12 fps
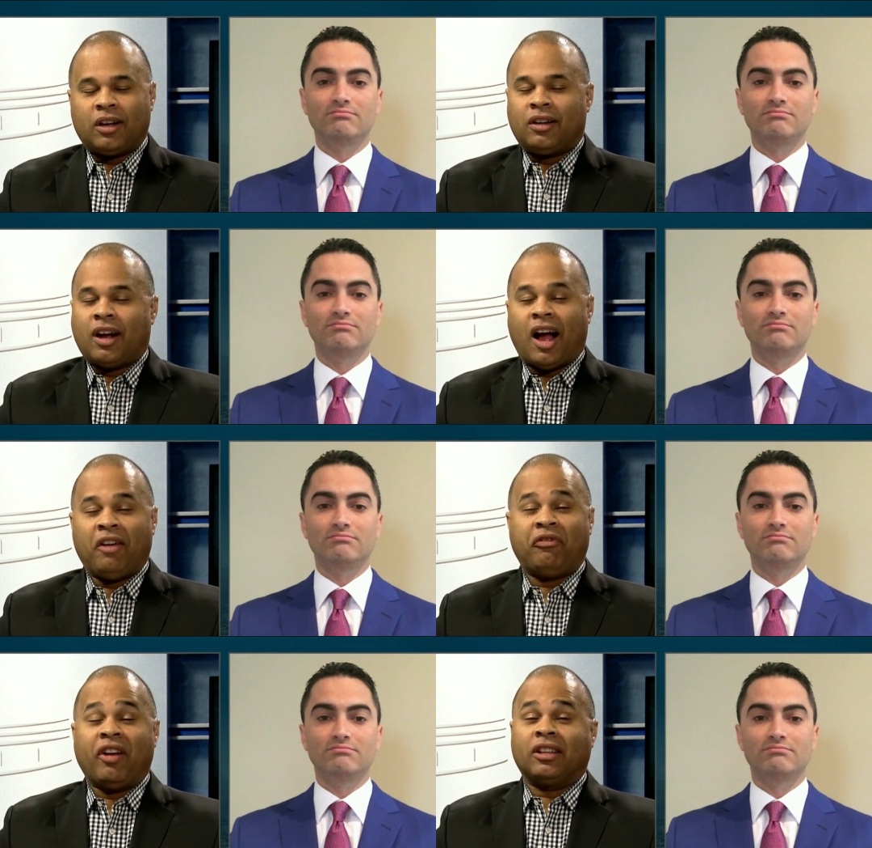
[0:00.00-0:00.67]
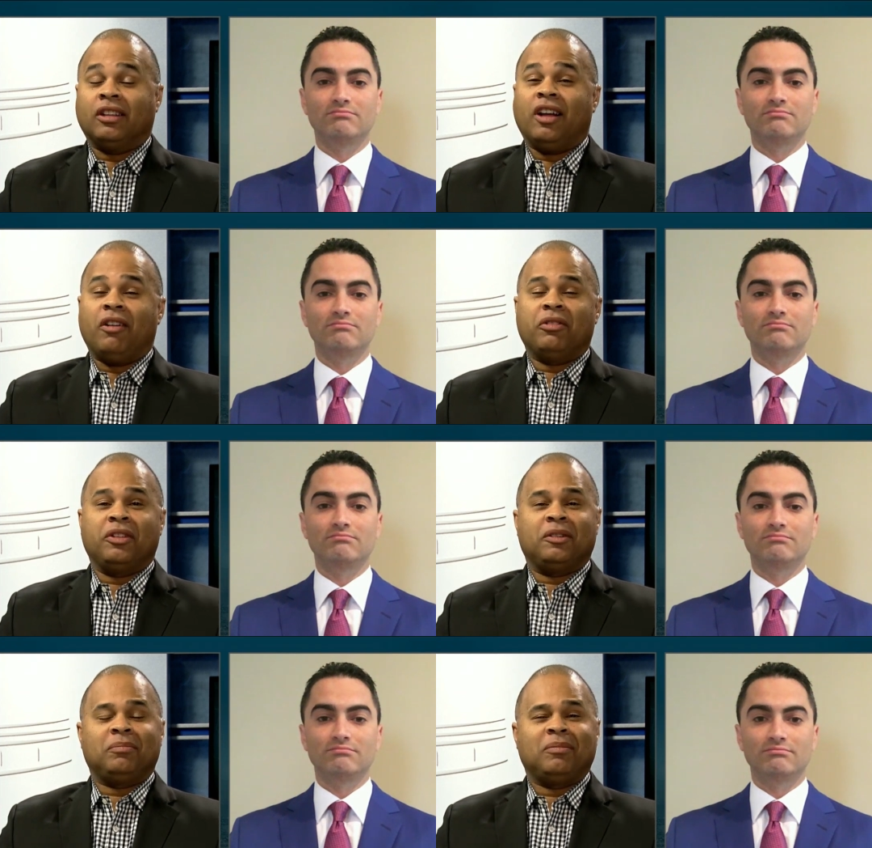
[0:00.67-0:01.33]
Speaker 1: oh, I fell in love
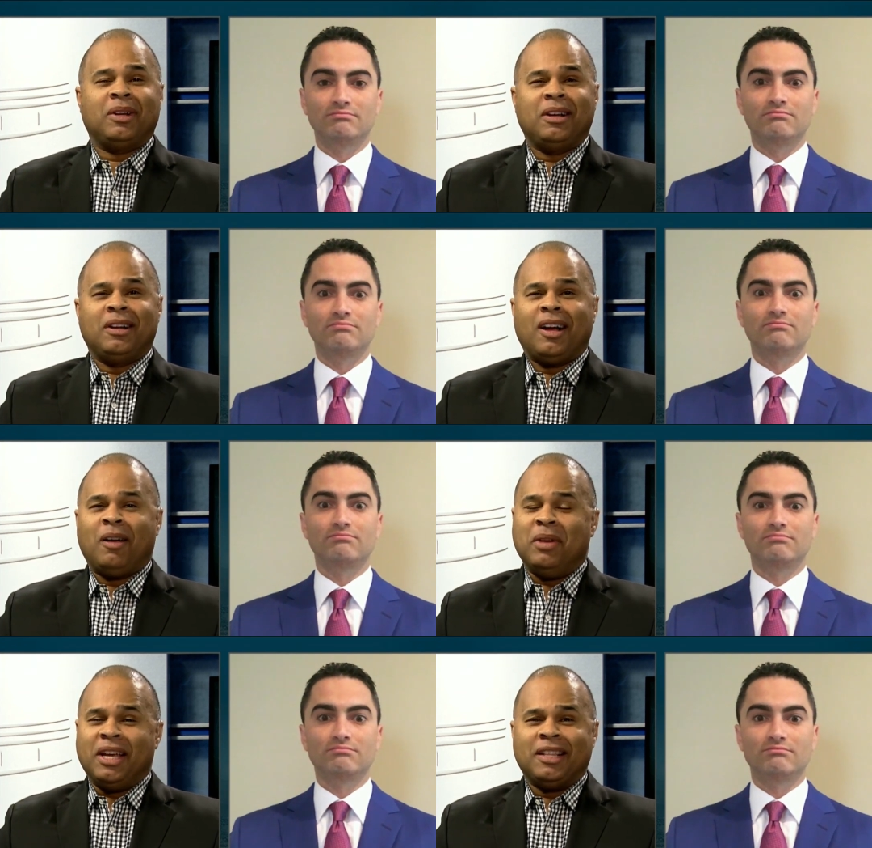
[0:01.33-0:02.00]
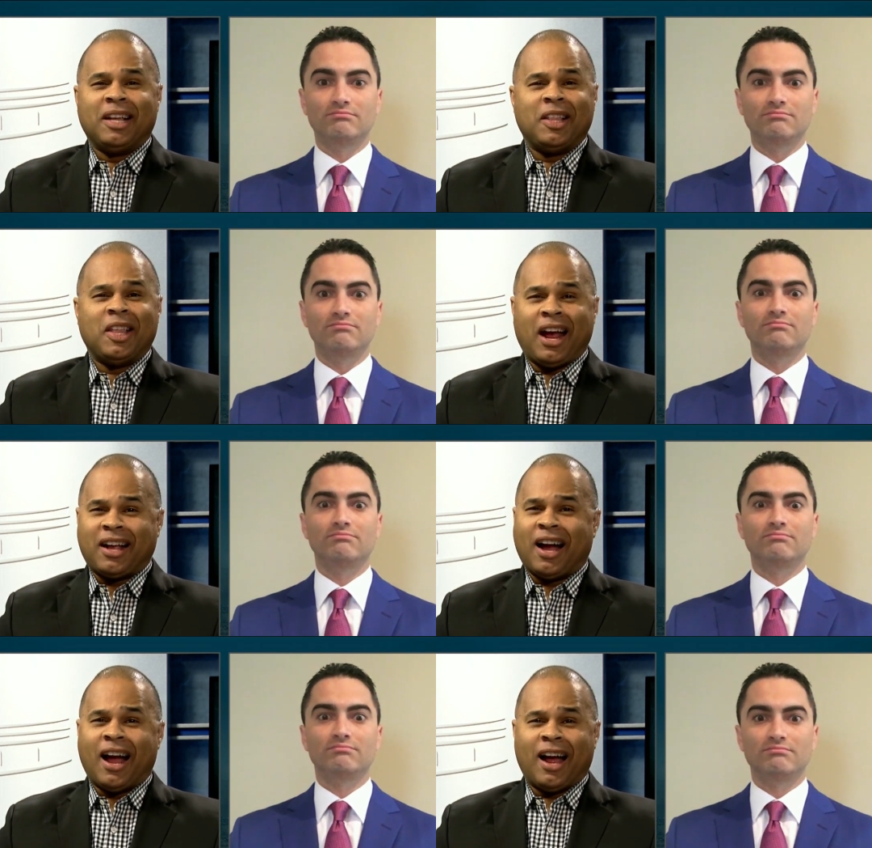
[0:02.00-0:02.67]
with him. I mean,
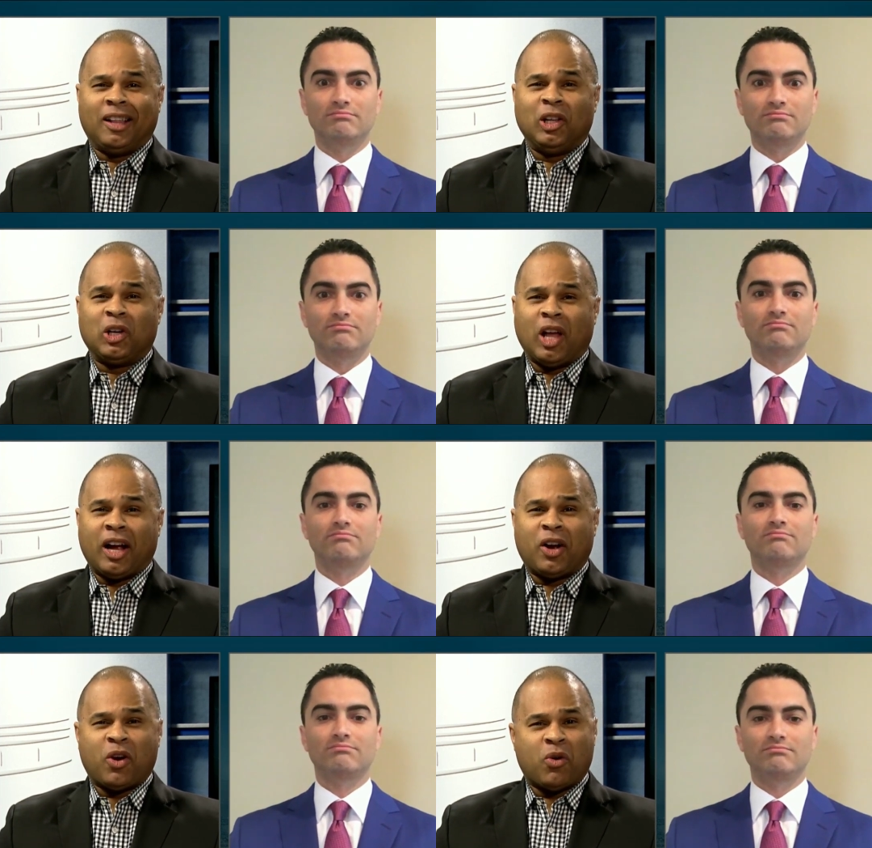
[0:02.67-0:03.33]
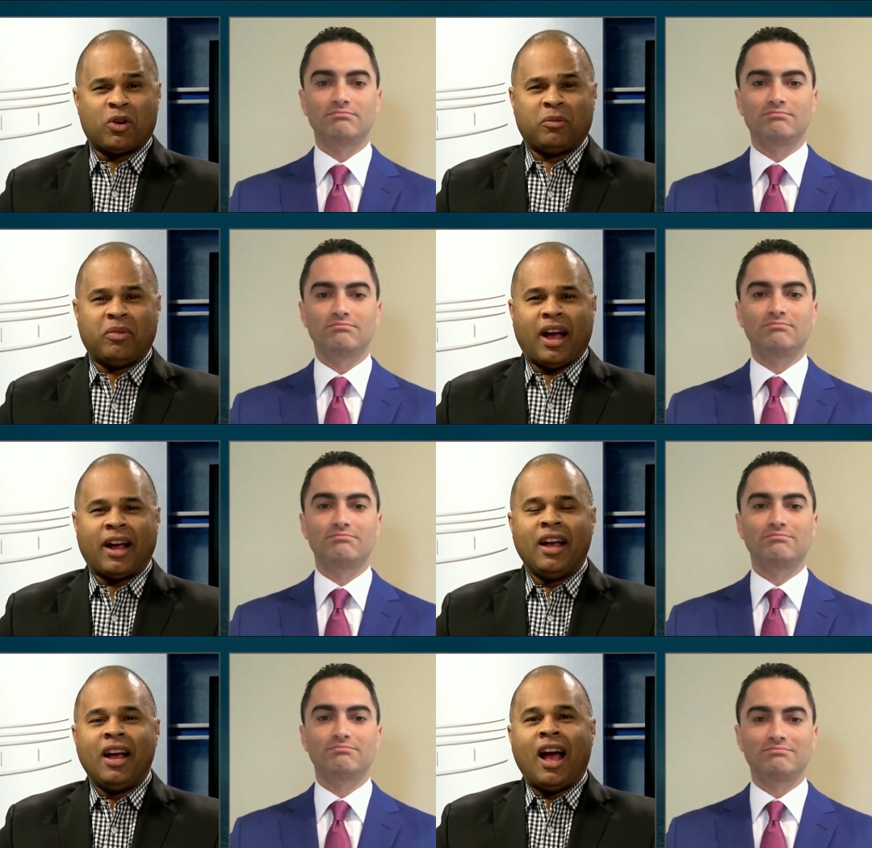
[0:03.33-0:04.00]
that guy looked like a
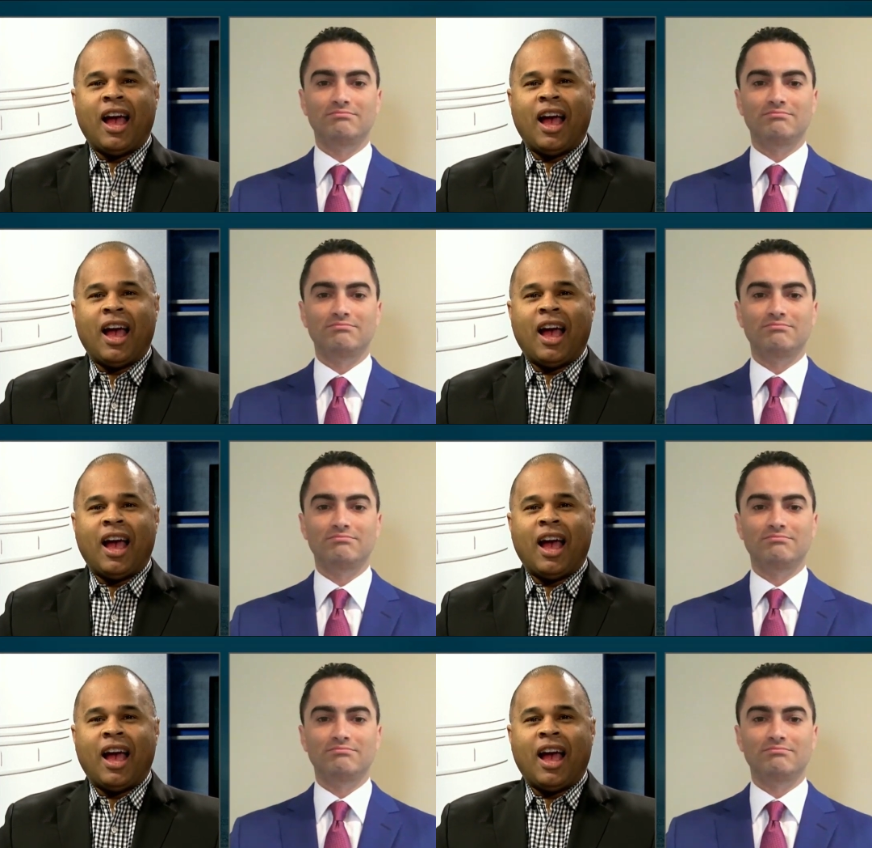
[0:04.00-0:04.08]
quarterback.